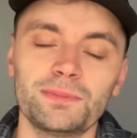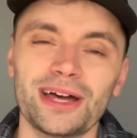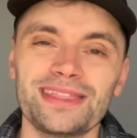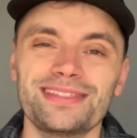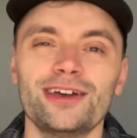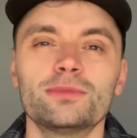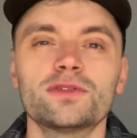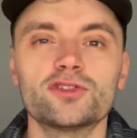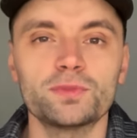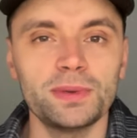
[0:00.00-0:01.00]
but in terms
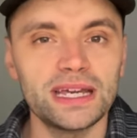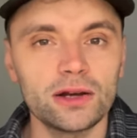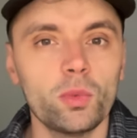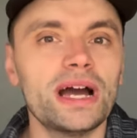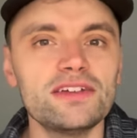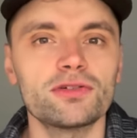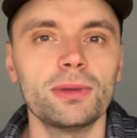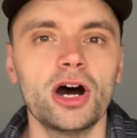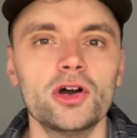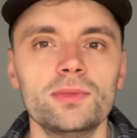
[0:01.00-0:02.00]
of just being away
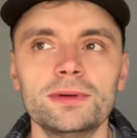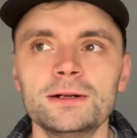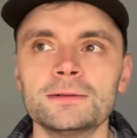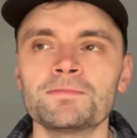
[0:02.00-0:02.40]
from home,